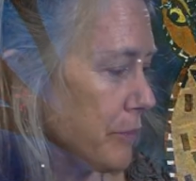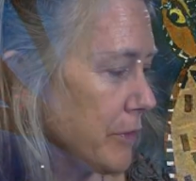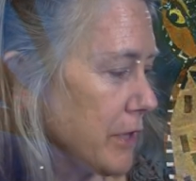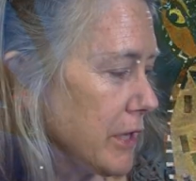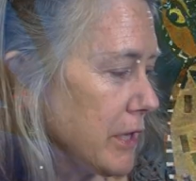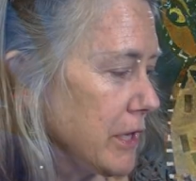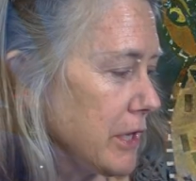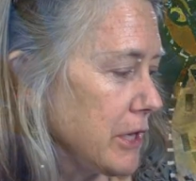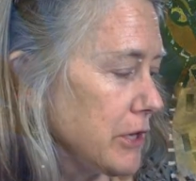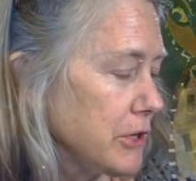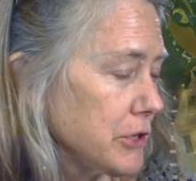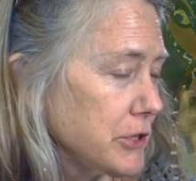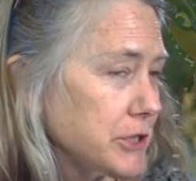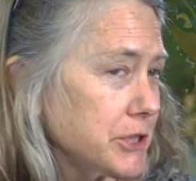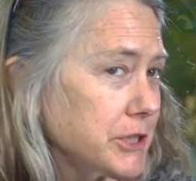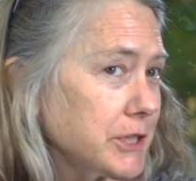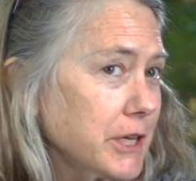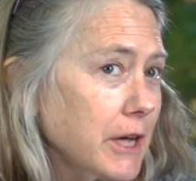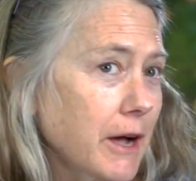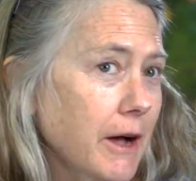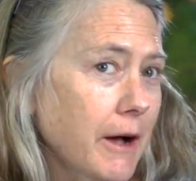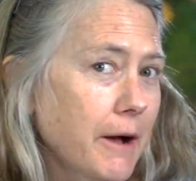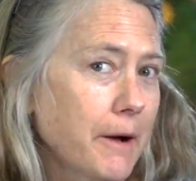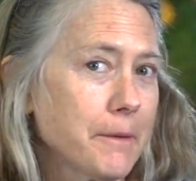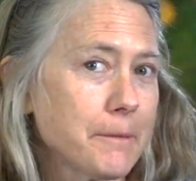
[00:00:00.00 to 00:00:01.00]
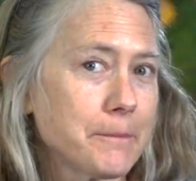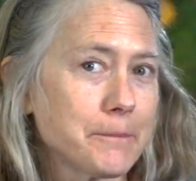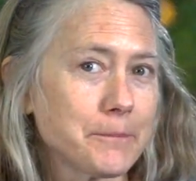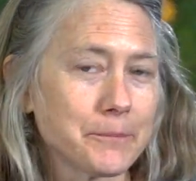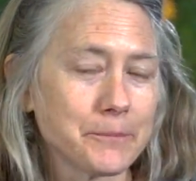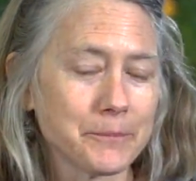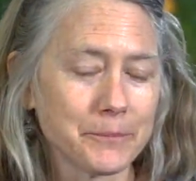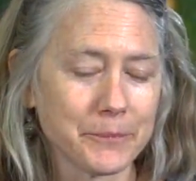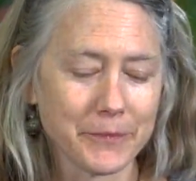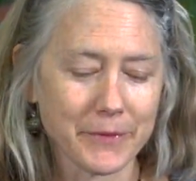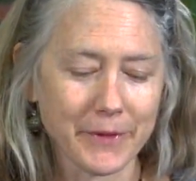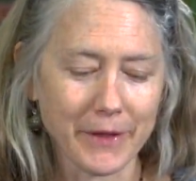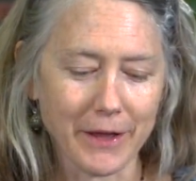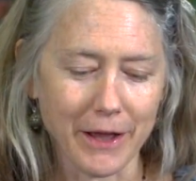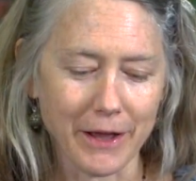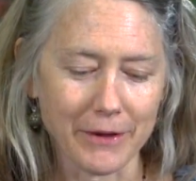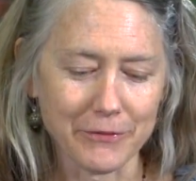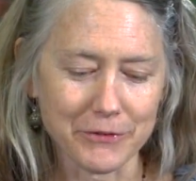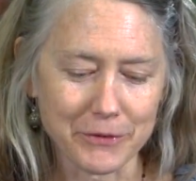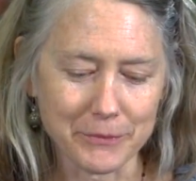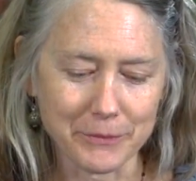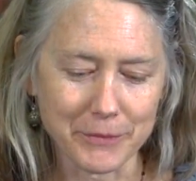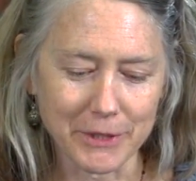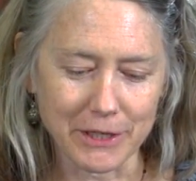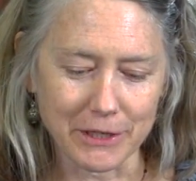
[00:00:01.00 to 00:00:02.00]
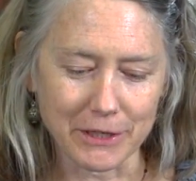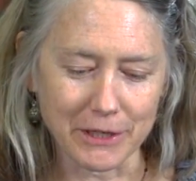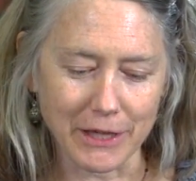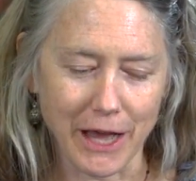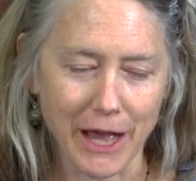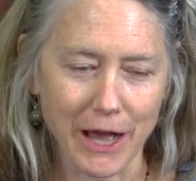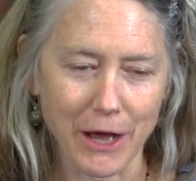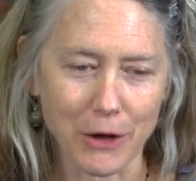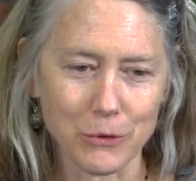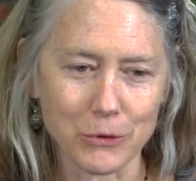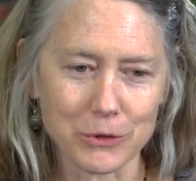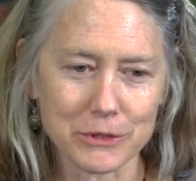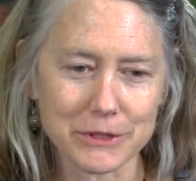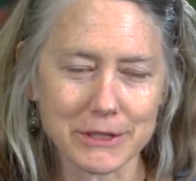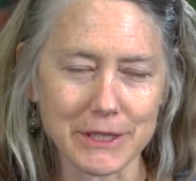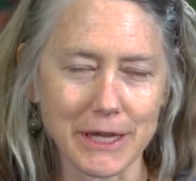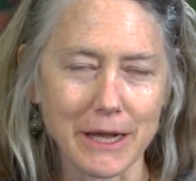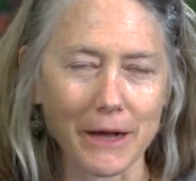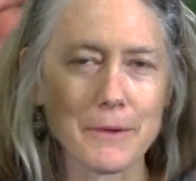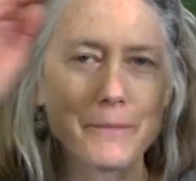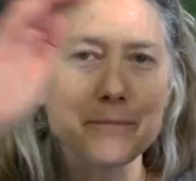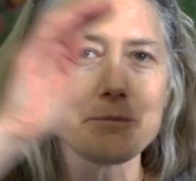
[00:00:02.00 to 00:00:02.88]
He hears I have to make the owl sound.